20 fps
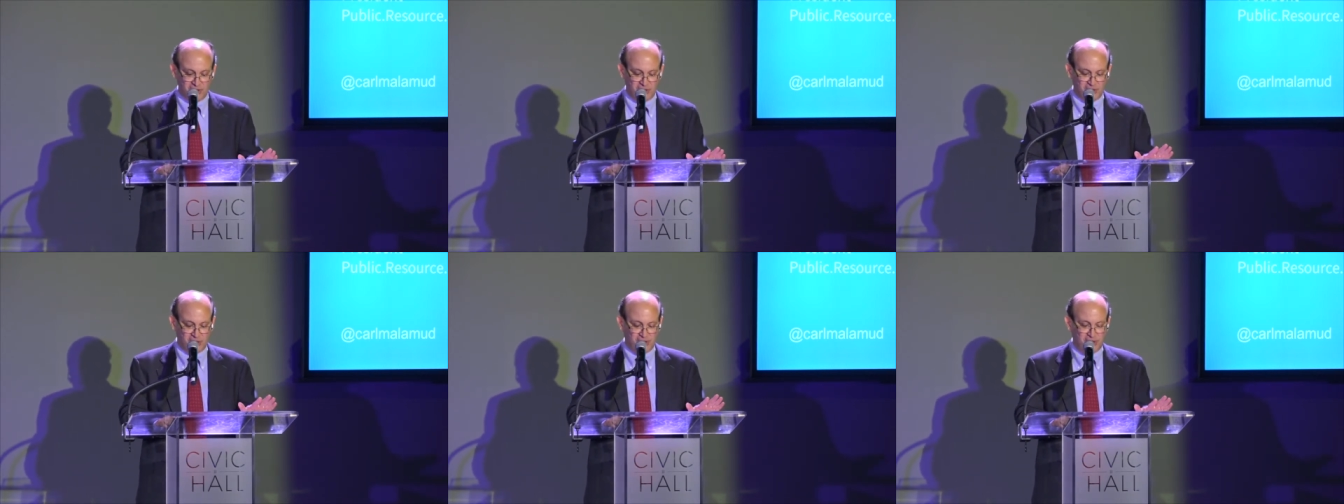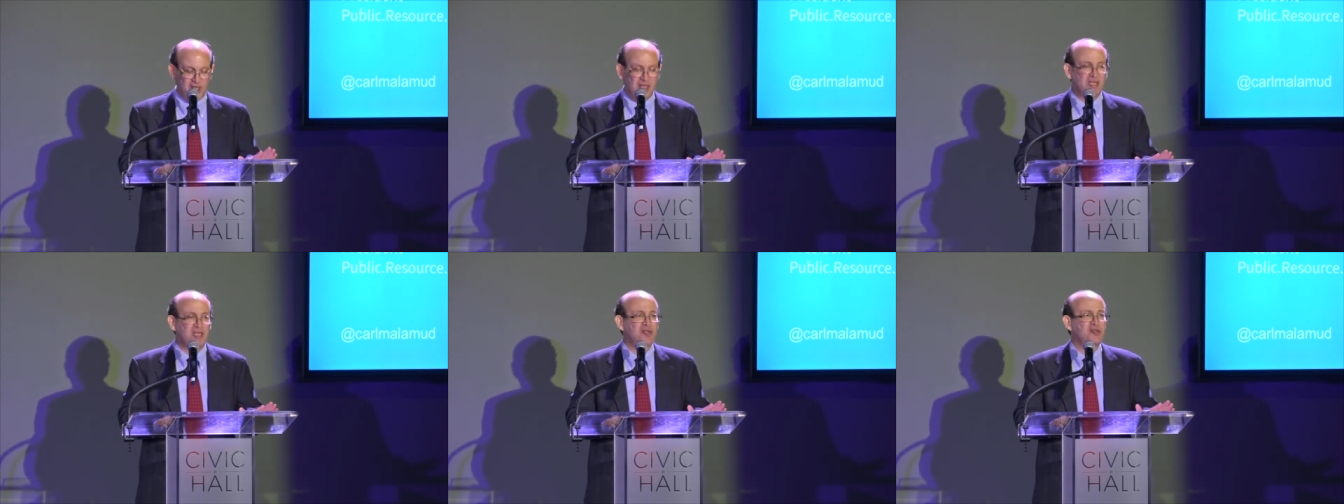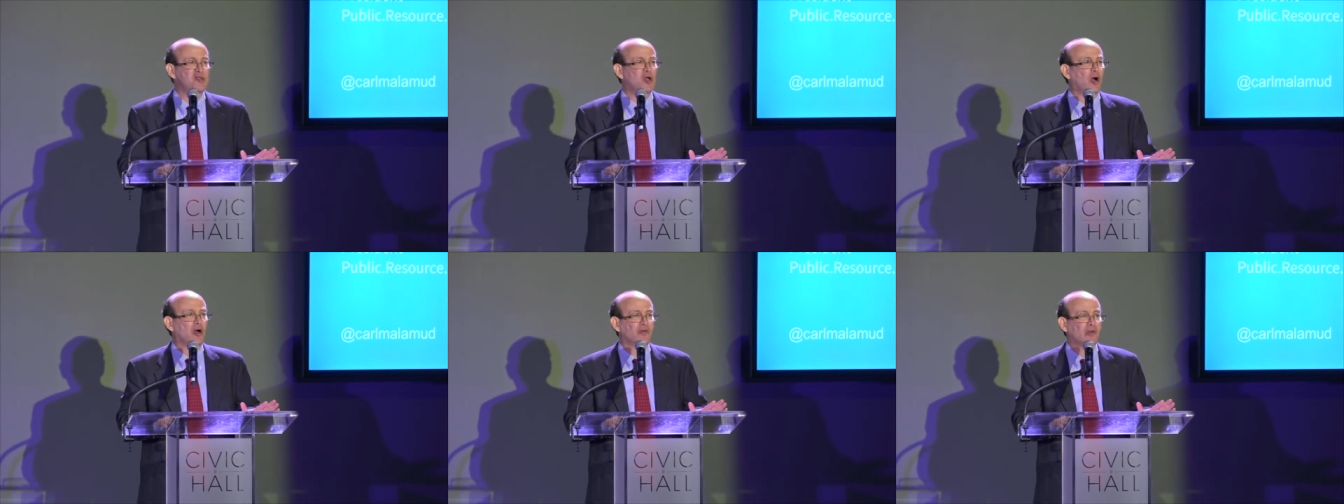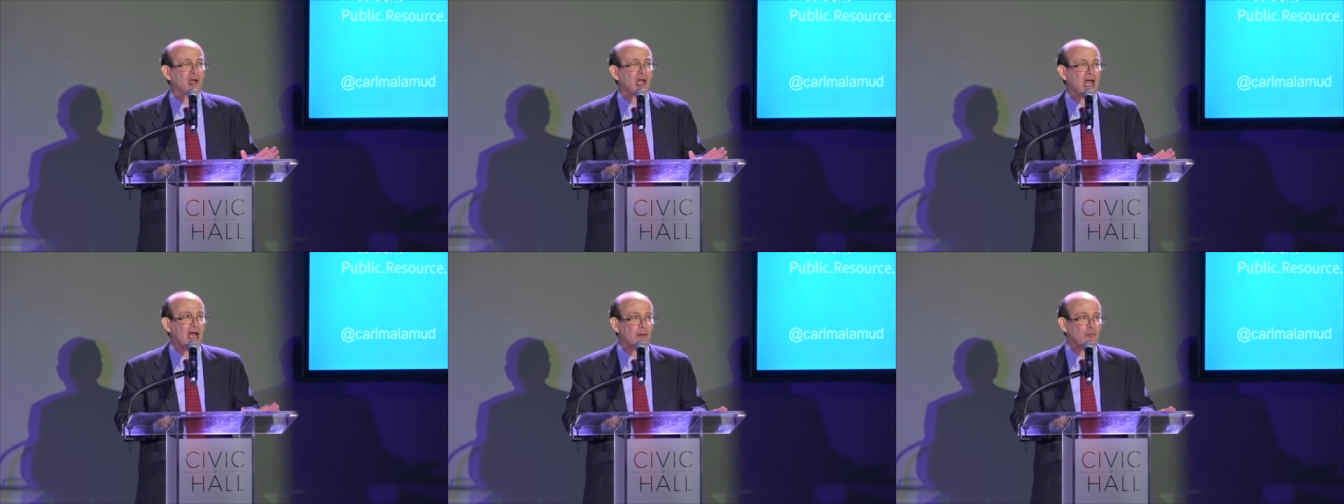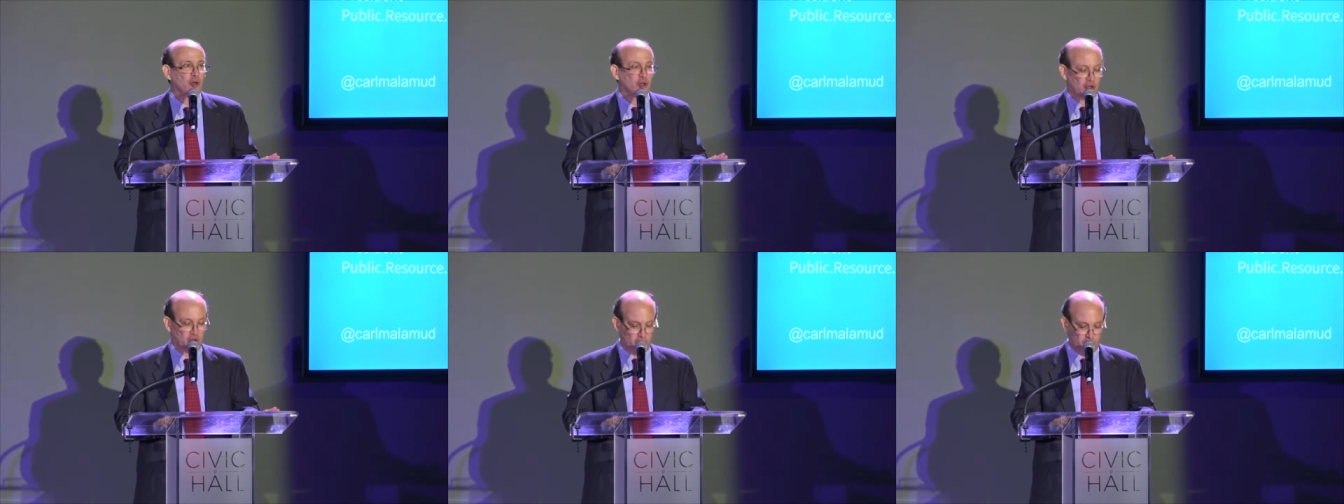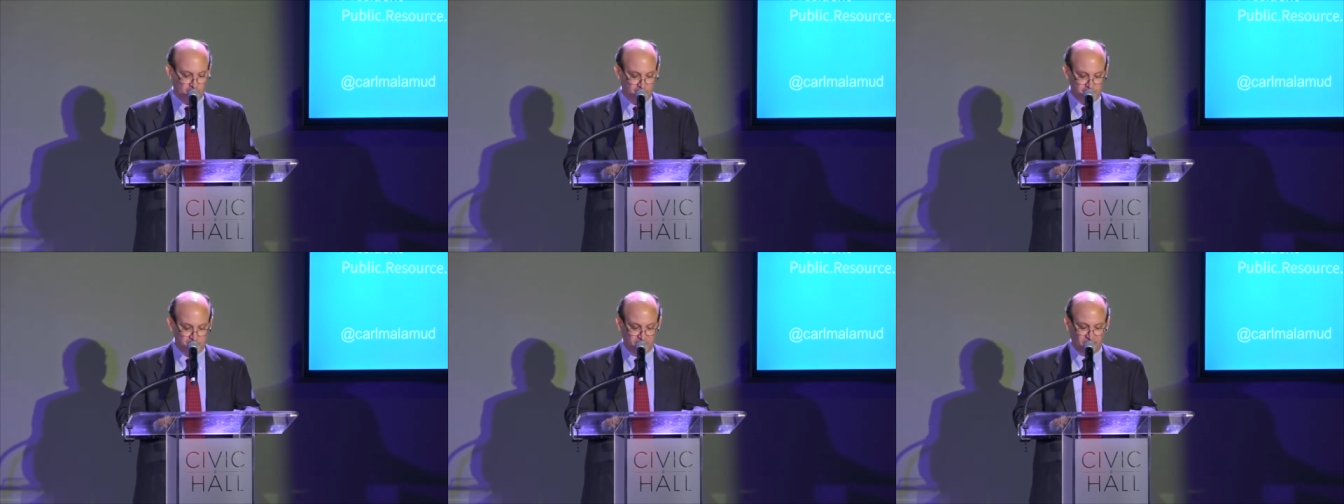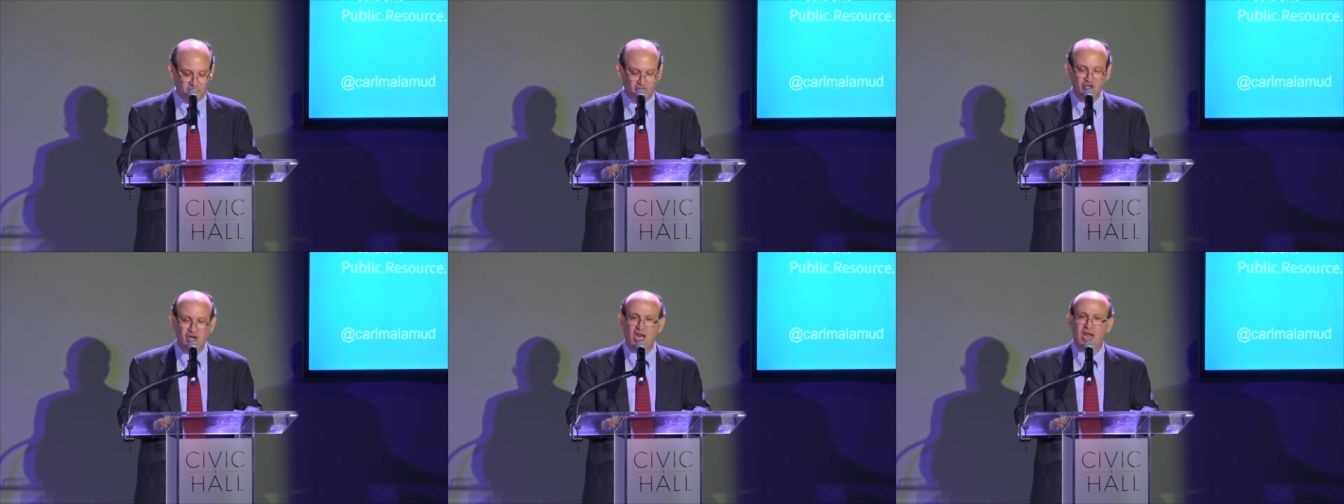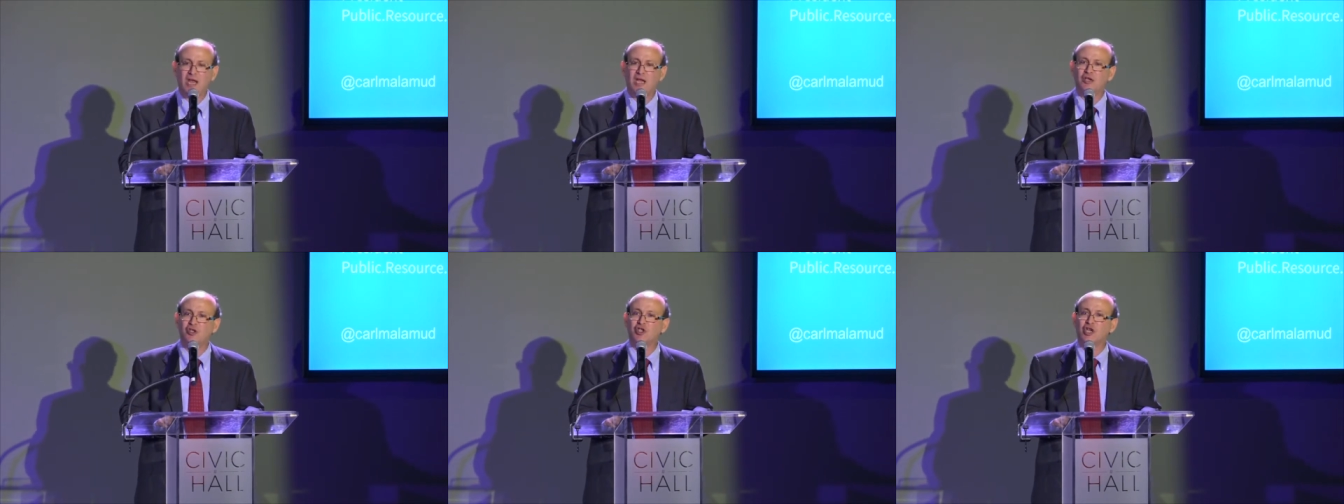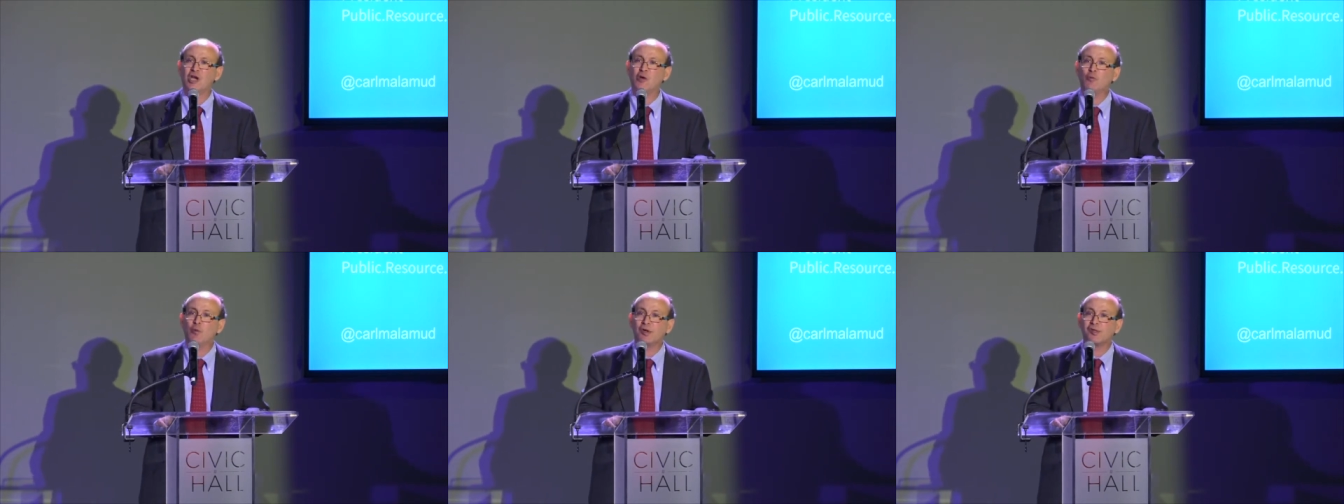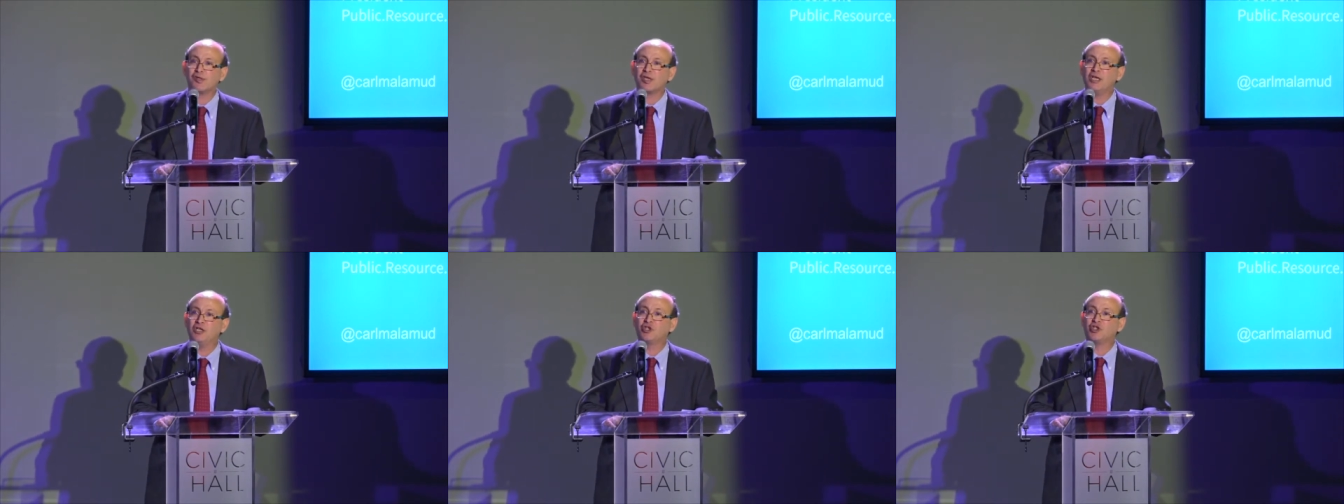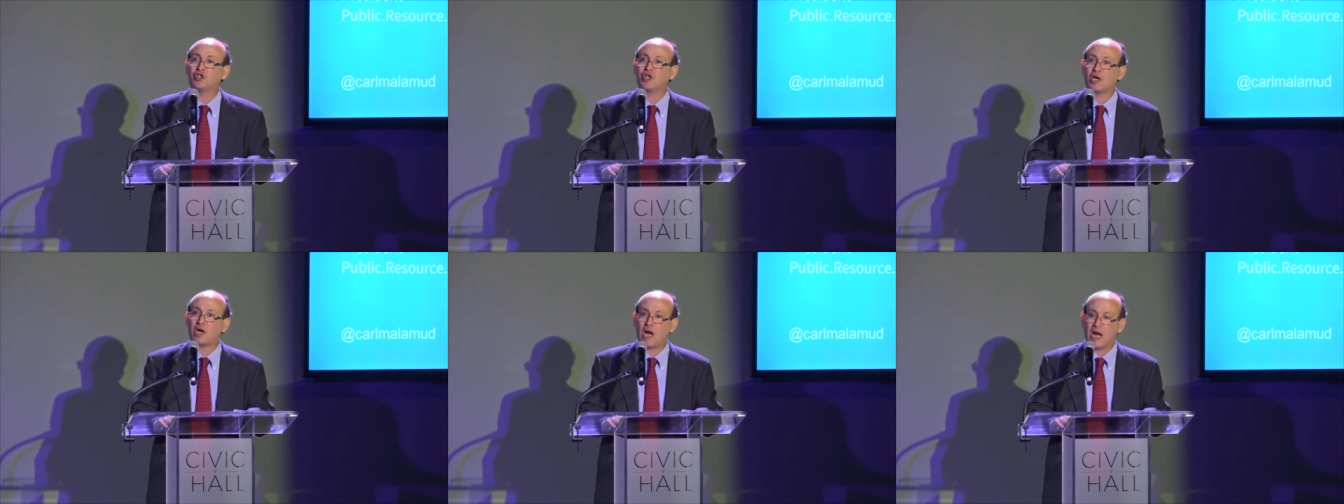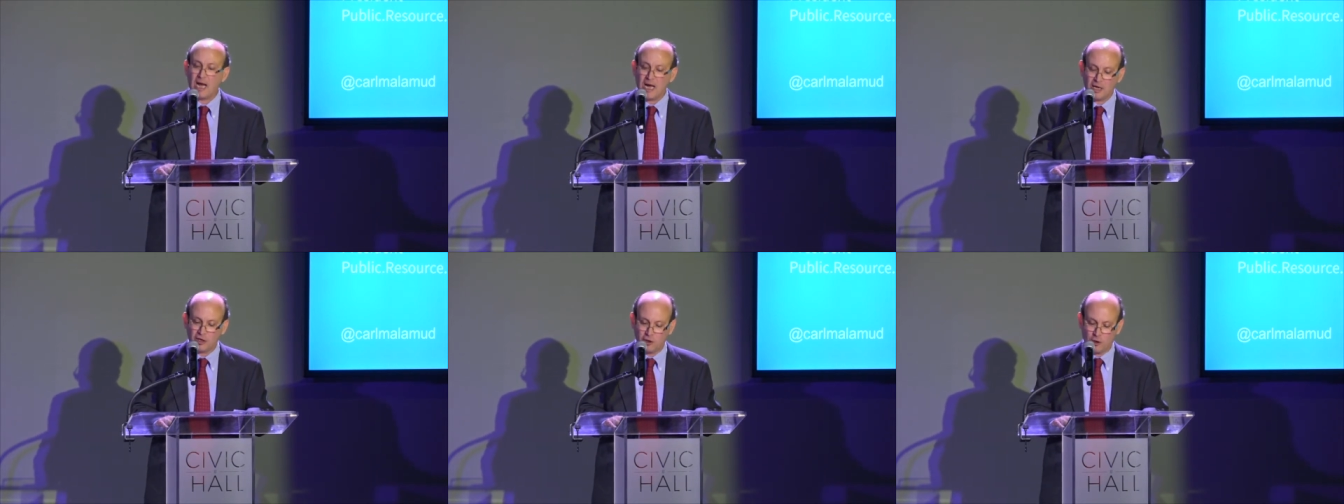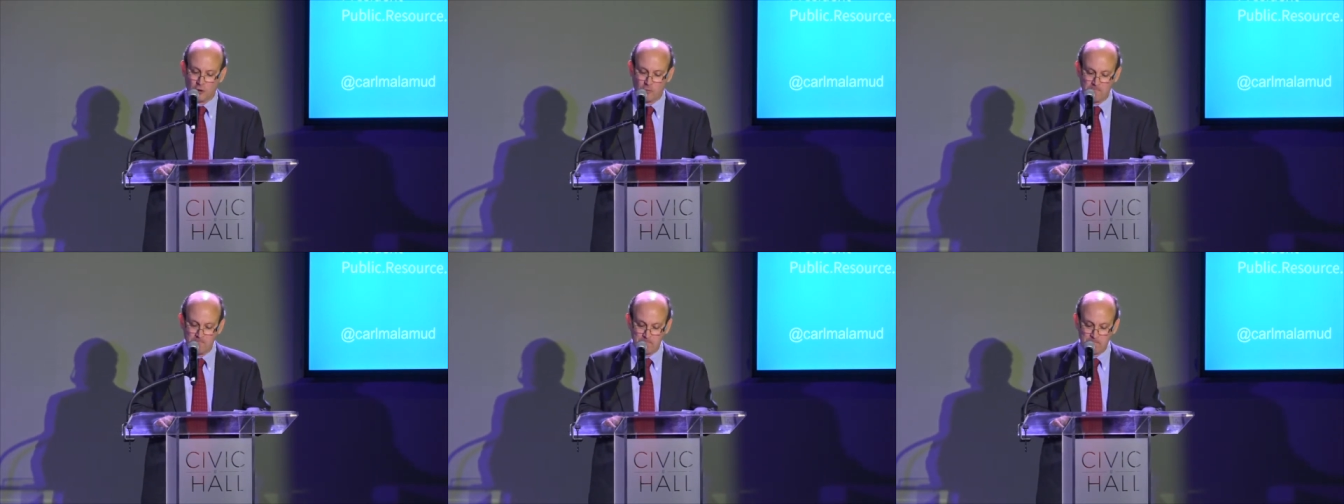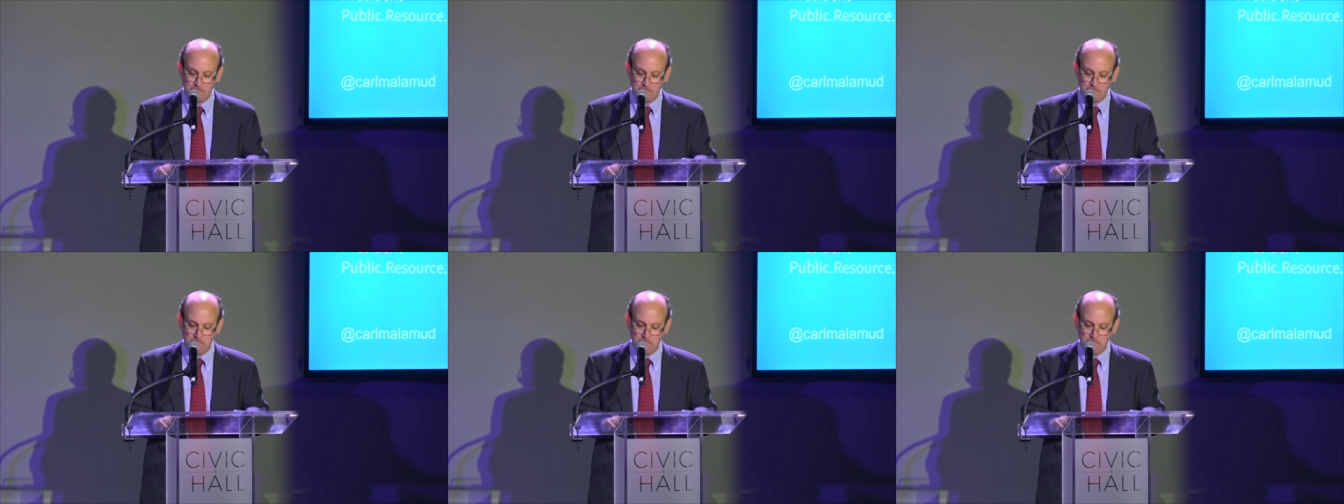The cities are the laboratories of change. It was in Chicago